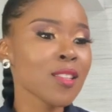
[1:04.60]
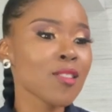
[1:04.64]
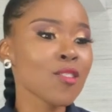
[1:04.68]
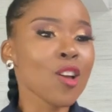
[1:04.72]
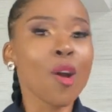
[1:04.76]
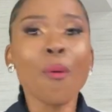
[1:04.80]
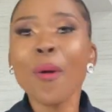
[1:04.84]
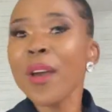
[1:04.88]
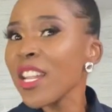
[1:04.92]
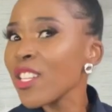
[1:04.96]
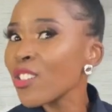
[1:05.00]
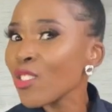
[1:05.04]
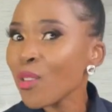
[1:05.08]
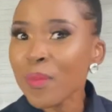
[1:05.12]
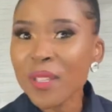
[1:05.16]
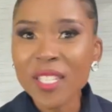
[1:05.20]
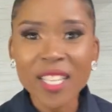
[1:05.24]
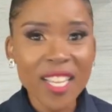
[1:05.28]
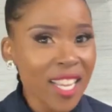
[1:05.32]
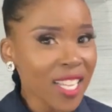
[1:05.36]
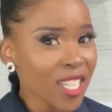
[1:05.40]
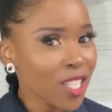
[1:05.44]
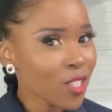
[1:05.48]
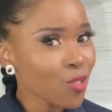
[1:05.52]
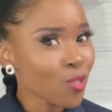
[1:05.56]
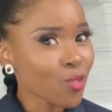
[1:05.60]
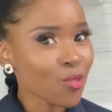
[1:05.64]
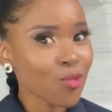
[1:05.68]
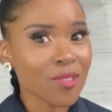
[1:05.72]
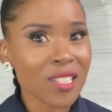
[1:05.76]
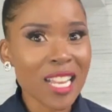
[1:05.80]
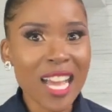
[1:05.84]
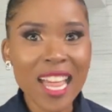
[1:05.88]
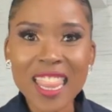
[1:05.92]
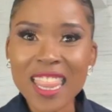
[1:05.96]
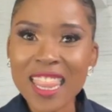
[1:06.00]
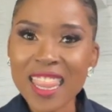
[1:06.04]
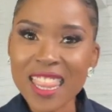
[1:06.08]
no one is obligated to do
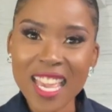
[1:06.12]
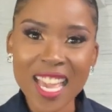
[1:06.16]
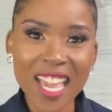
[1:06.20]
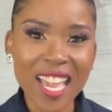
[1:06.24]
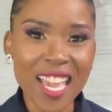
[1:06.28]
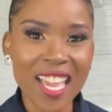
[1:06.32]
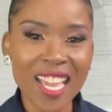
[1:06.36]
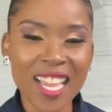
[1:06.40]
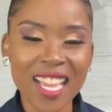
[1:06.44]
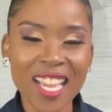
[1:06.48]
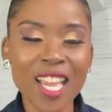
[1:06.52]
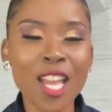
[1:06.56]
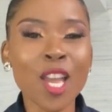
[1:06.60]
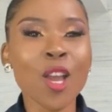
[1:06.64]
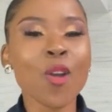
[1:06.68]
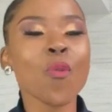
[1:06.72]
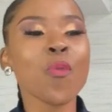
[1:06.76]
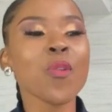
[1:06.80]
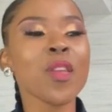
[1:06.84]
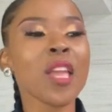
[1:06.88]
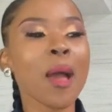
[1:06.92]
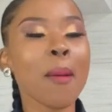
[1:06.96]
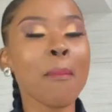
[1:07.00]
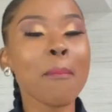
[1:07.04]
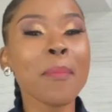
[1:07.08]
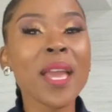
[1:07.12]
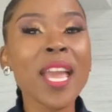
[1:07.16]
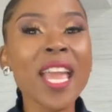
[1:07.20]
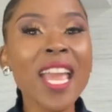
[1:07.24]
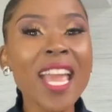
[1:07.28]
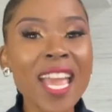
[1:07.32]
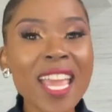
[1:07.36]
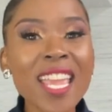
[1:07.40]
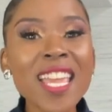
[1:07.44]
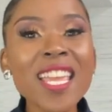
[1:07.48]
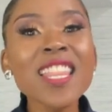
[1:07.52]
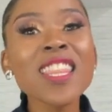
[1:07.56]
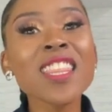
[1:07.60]
nothing. We are
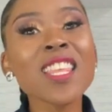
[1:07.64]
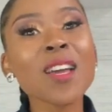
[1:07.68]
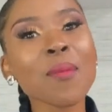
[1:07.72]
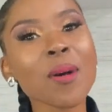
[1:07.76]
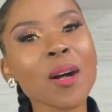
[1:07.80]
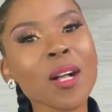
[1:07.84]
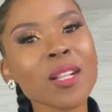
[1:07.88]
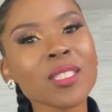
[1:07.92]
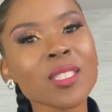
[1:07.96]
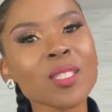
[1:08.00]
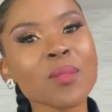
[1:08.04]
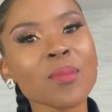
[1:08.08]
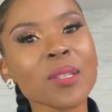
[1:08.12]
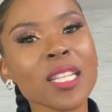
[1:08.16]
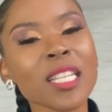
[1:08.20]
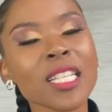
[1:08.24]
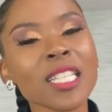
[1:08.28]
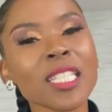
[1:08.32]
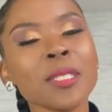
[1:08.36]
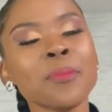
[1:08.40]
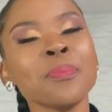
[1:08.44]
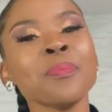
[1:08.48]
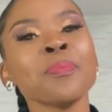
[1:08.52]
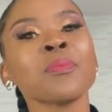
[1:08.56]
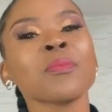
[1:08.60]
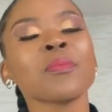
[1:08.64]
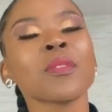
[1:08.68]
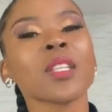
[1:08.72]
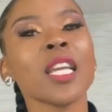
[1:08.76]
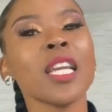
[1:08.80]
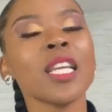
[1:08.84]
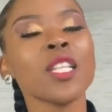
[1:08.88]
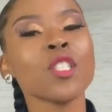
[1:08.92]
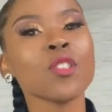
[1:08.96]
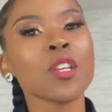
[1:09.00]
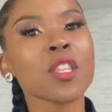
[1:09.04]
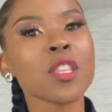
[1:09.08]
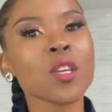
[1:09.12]
paying them ultimately,
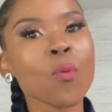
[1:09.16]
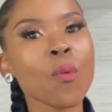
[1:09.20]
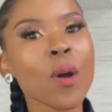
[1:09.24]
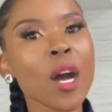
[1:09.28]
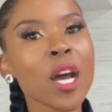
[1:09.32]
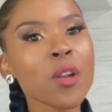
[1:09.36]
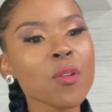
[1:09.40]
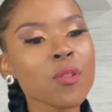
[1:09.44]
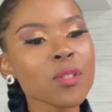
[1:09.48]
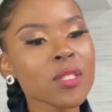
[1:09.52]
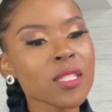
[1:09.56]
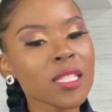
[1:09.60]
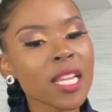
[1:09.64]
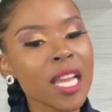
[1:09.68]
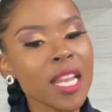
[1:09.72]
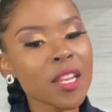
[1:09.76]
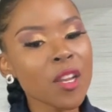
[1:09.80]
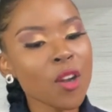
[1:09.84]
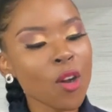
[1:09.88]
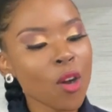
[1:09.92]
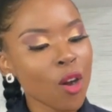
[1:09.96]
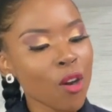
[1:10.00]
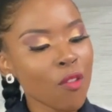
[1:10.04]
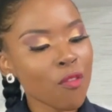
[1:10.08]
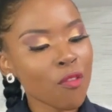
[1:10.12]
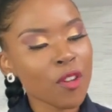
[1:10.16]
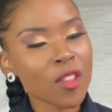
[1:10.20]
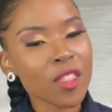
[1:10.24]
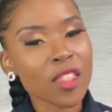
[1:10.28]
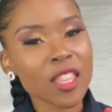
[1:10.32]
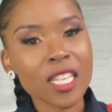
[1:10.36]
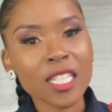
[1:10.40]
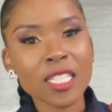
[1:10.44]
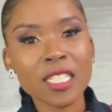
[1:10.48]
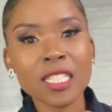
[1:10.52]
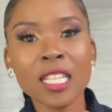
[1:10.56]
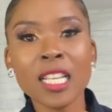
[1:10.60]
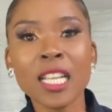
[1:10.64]
and you're the one who's signing off on
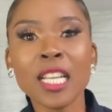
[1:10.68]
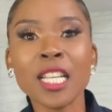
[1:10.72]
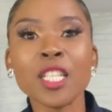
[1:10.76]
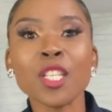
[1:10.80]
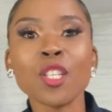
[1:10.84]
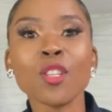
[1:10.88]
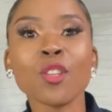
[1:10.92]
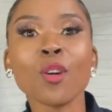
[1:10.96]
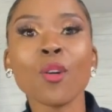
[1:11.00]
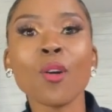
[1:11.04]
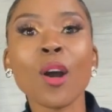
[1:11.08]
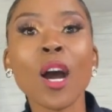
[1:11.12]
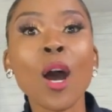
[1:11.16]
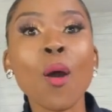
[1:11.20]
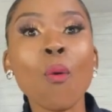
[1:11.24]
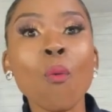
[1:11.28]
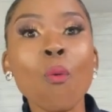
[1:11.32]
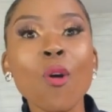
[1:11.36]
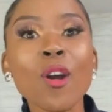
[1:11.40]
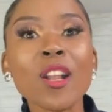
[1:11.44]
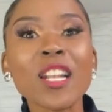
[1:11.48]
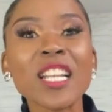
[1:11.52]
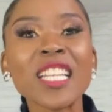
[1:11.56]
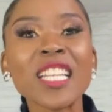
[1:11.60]
that, award